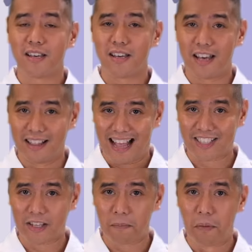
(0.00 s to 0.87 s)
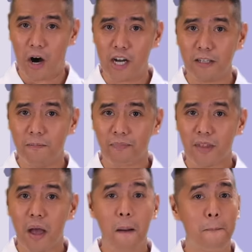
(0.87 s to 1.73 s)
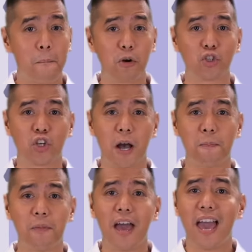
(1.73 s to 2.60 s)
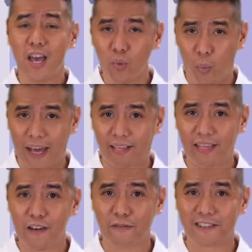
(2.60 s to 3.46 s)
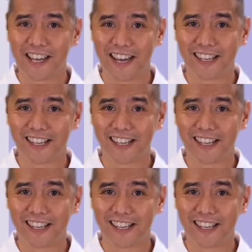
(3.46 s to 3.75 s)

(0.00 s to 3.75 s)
elastic band, push-up, and weightlifting.